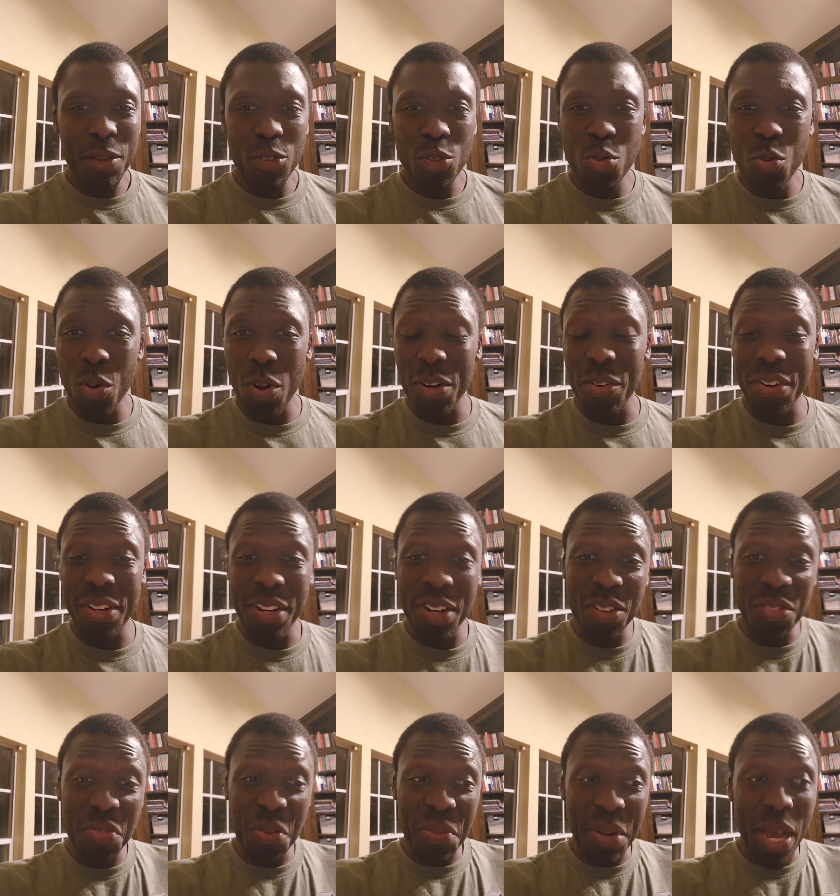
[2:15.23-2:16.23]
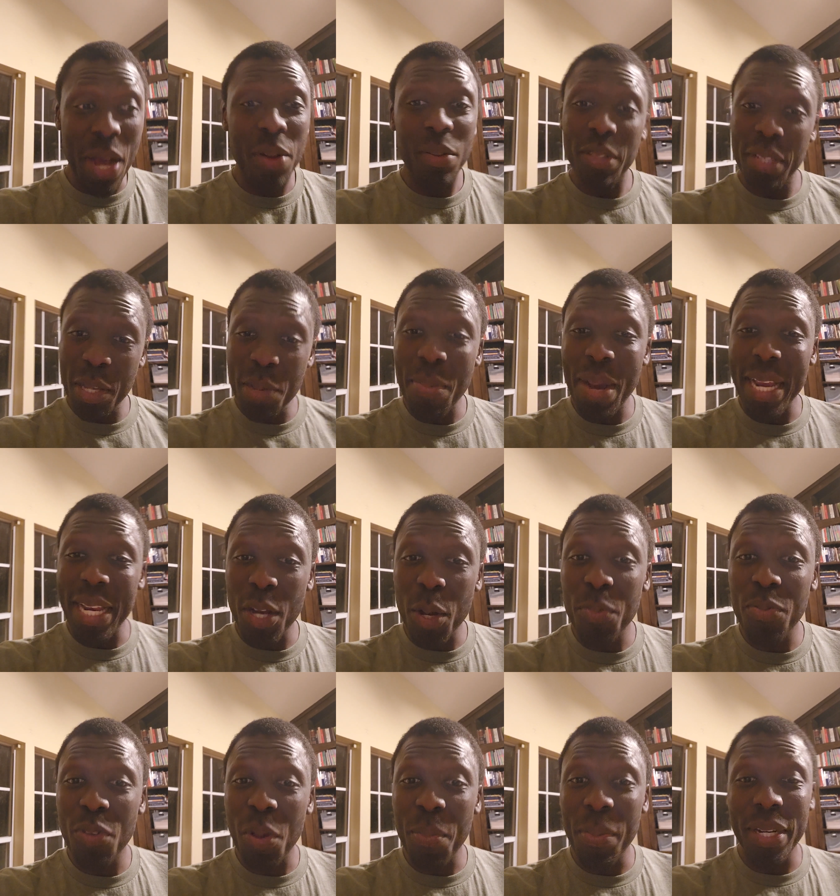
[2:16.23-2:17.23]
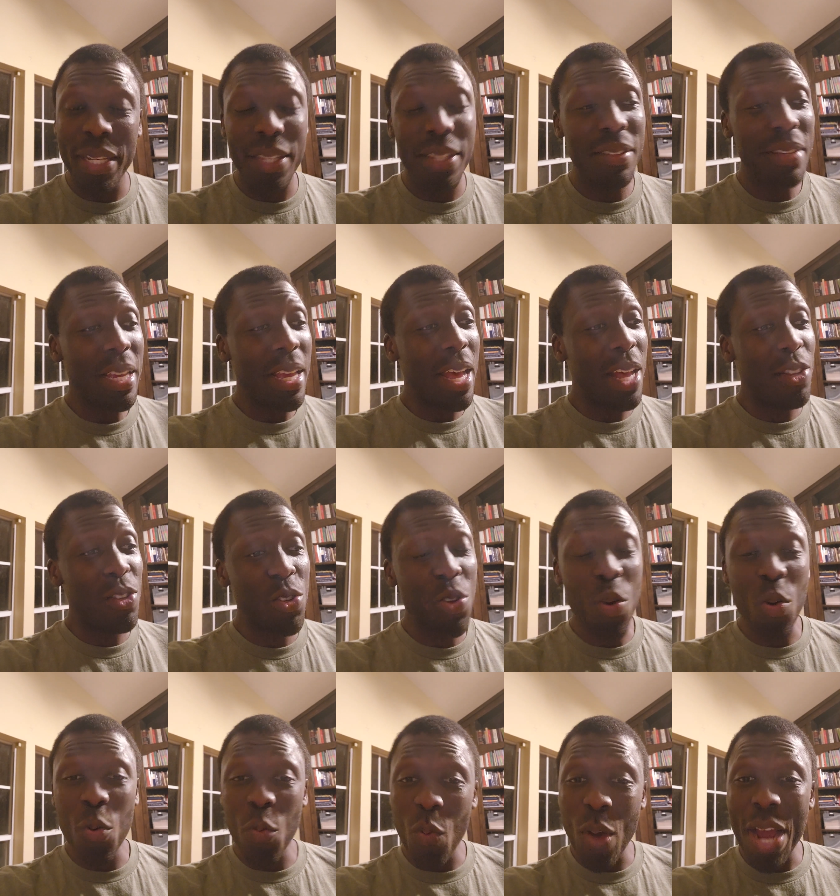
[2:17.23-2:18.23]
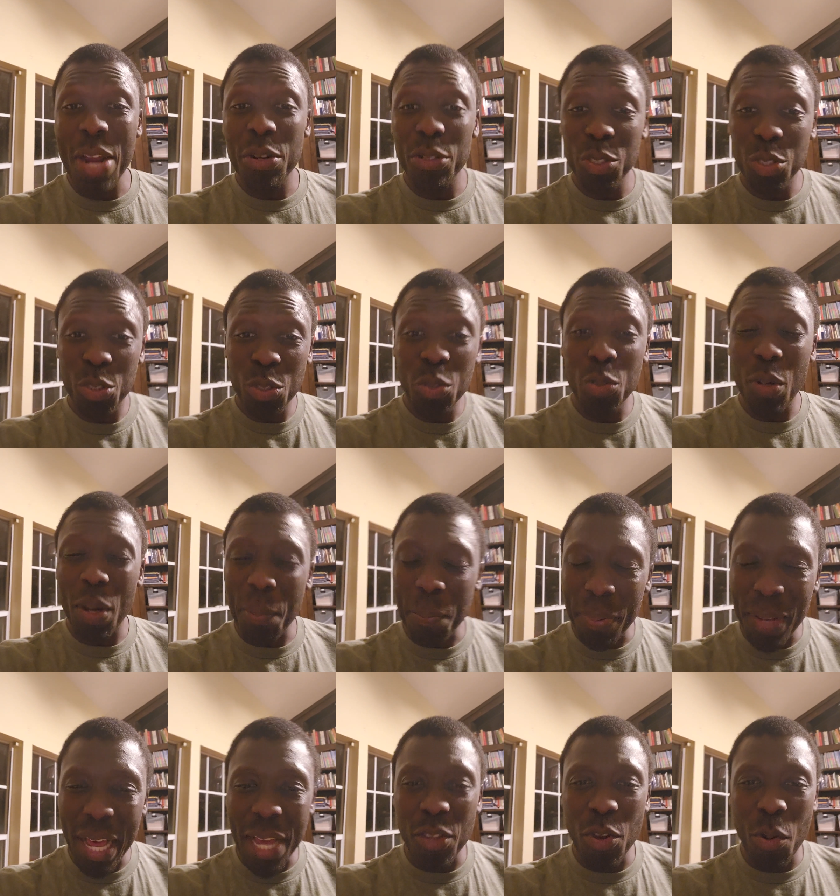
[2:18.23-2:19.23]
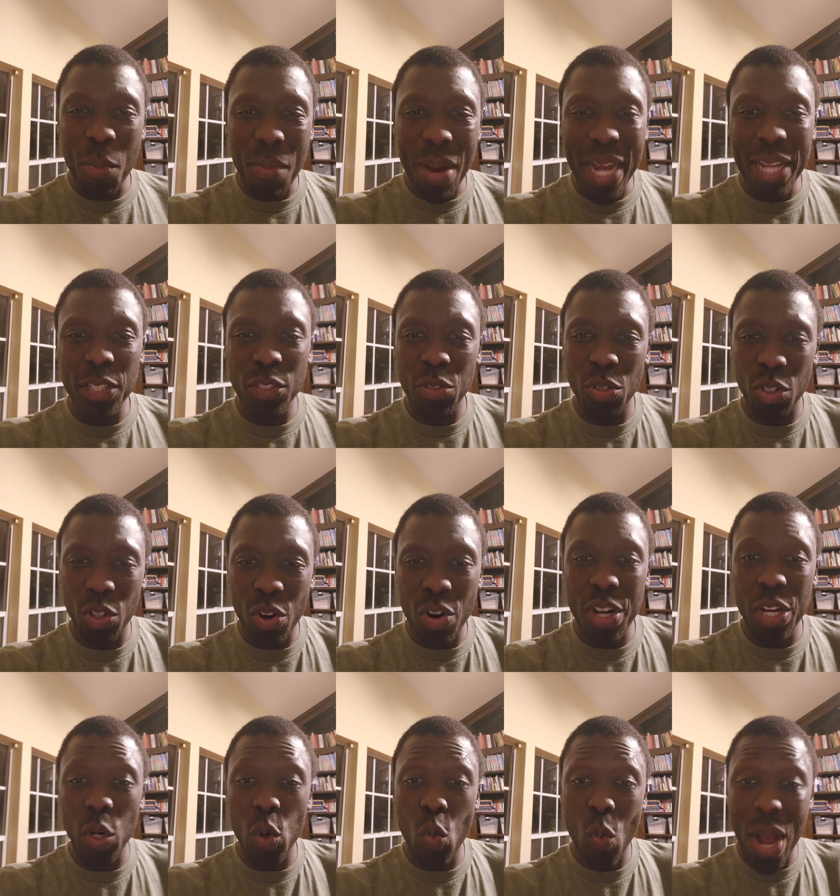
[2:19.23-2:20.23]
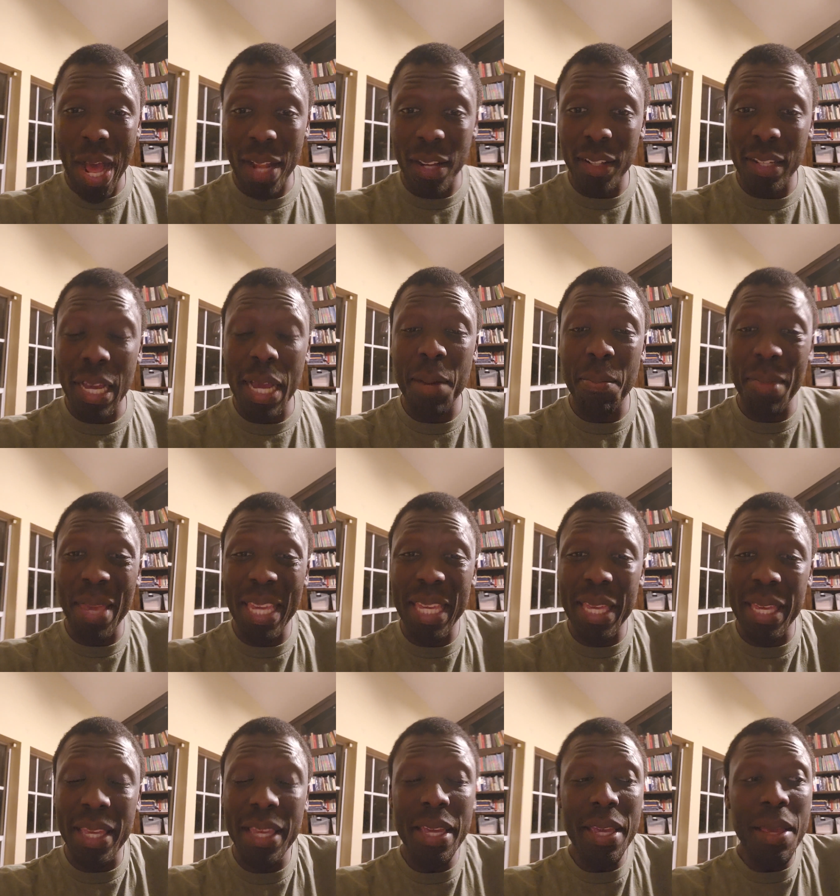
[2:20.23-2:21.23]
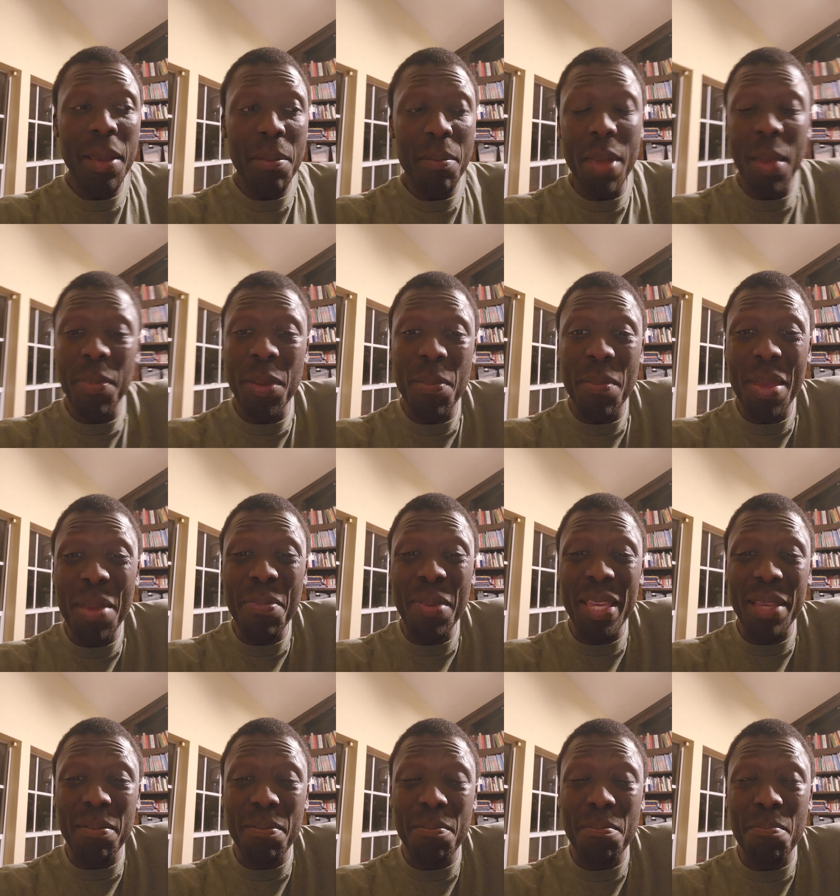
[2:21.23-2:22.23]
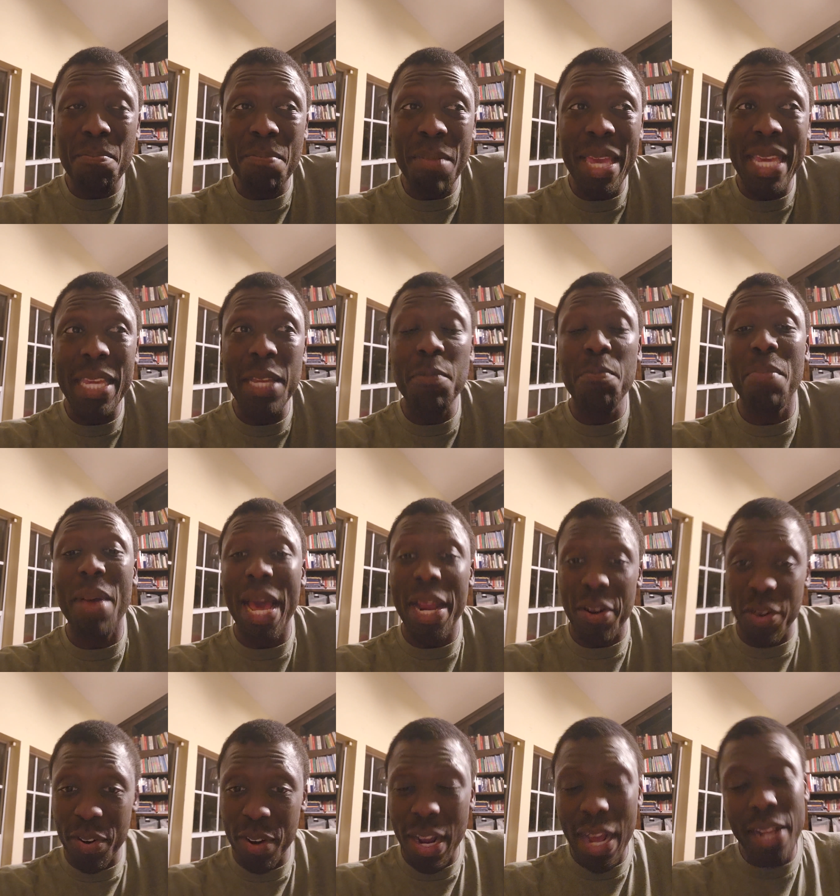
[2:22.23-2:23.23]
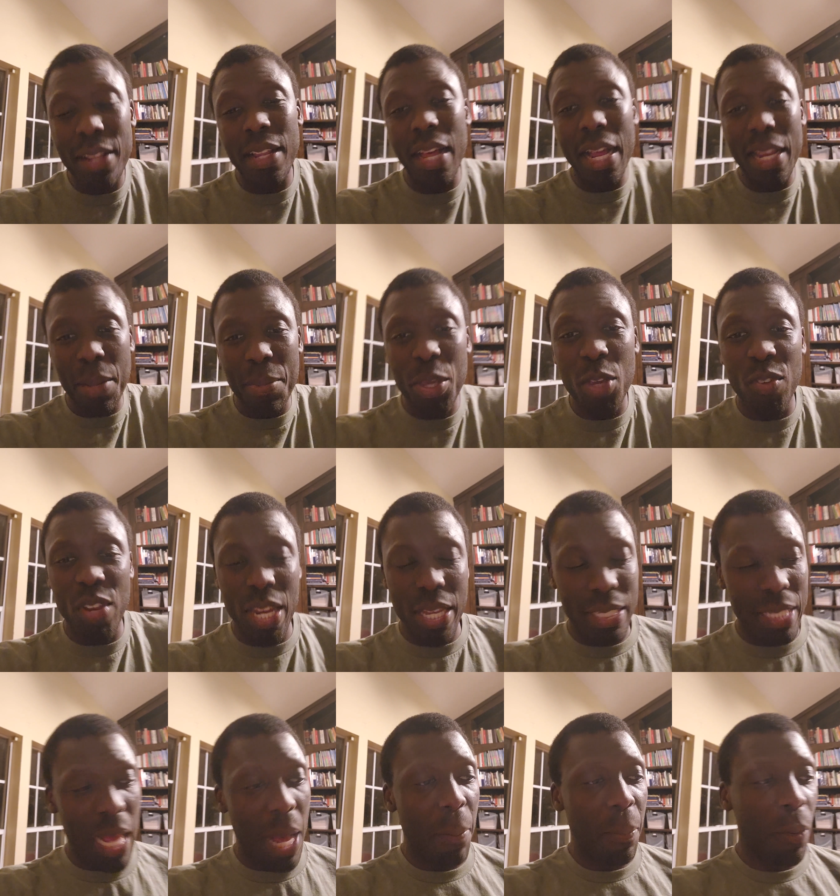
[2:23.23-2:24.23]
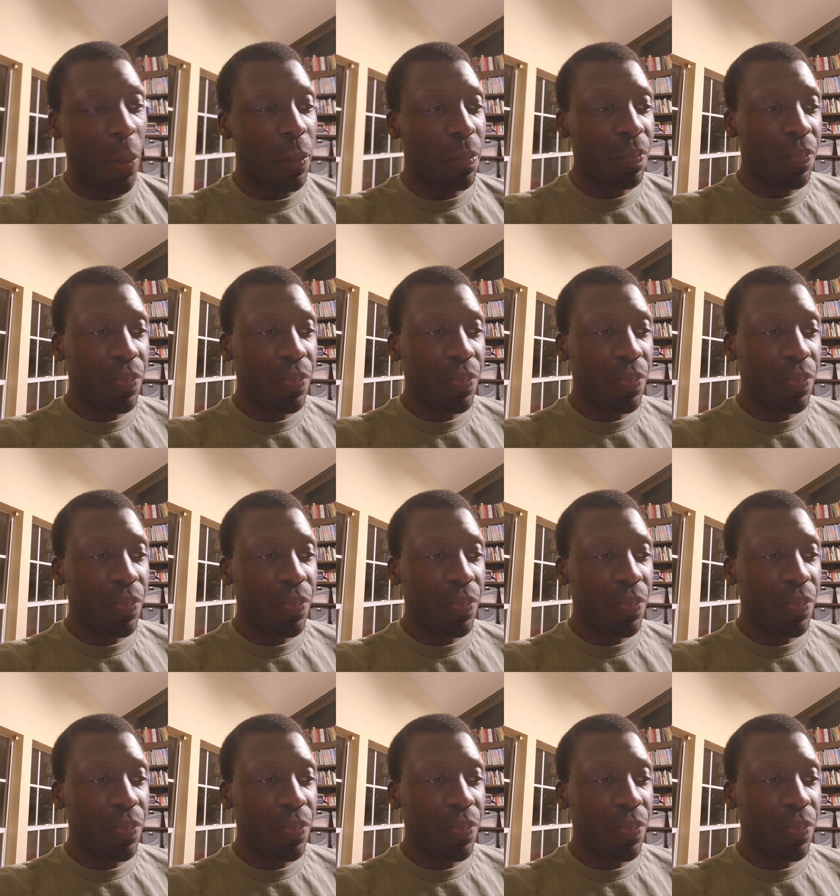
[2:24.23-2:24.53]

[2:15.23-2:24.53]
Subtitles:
200 years from now, it might help somebody. And so why don't you apply your mind to learn it well and maybe make it better? Let me give you an example.